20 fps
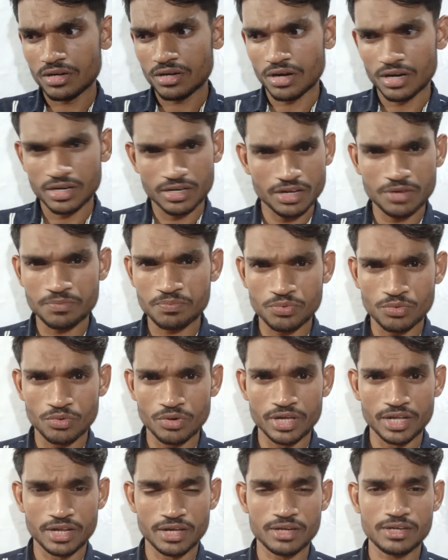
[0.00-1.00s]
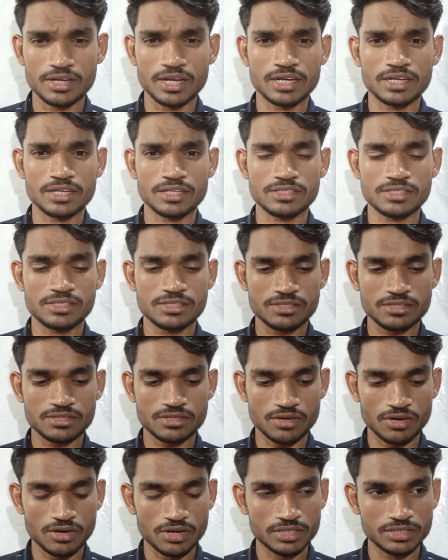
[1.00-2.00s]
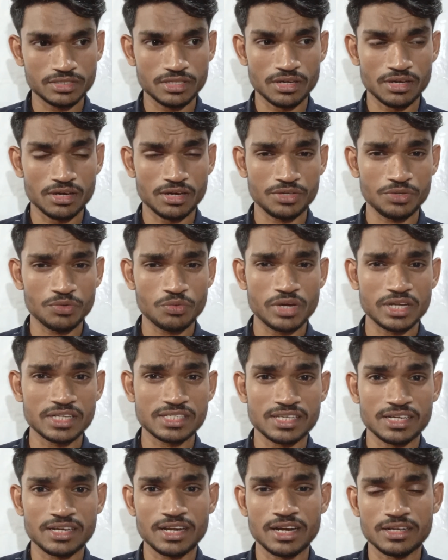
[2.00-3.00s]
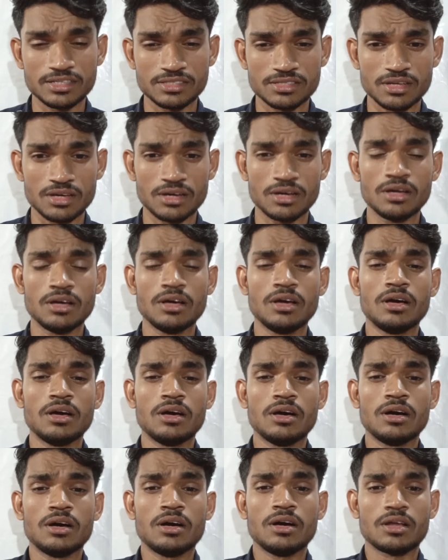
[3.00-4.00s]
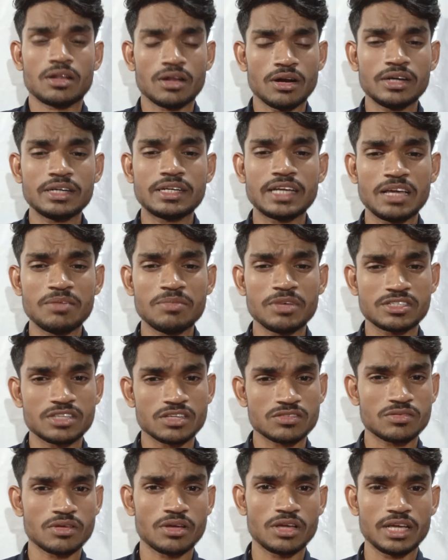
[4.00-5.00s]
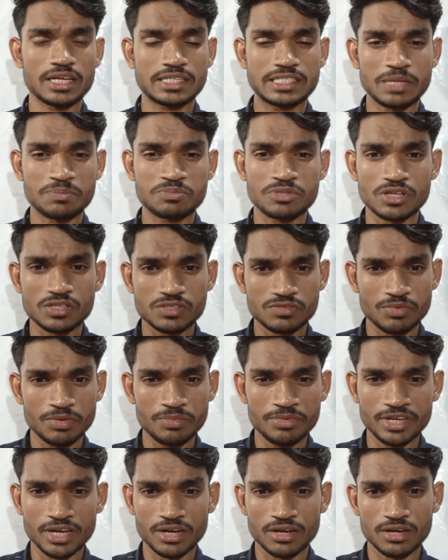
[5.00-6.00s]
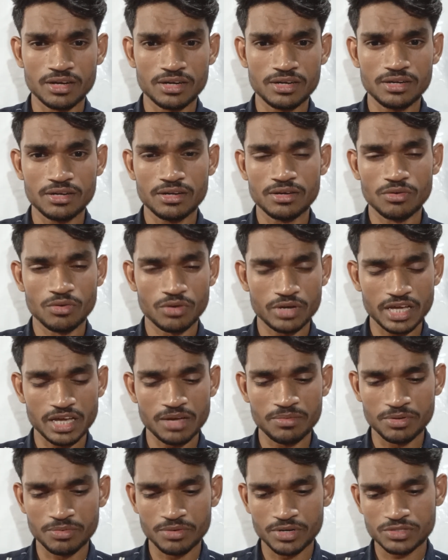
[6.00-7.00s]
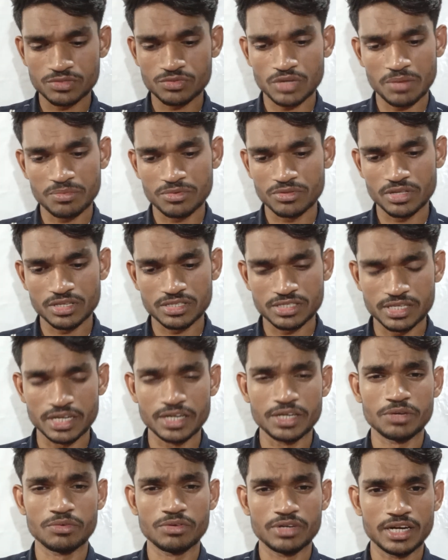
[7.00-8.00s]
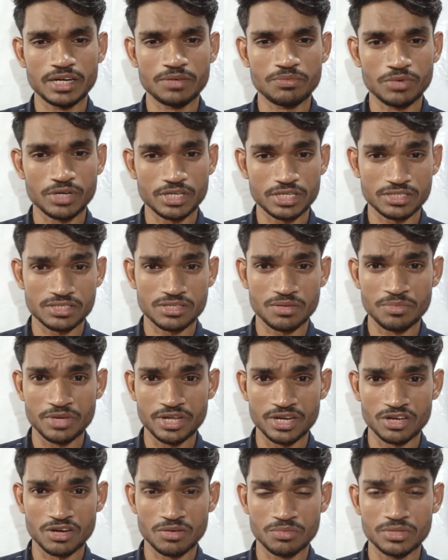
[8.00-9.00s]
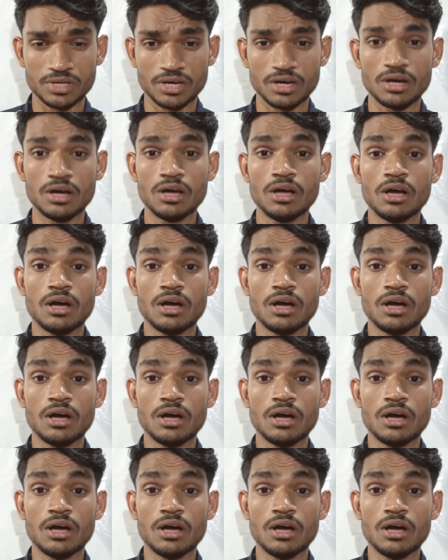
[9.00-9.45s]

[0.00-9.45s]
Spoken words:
underflow error, that is called the, you can say that is a runtime exceptions will be occurred. Okay everyone, so I have to just say to you that what is the meaning of the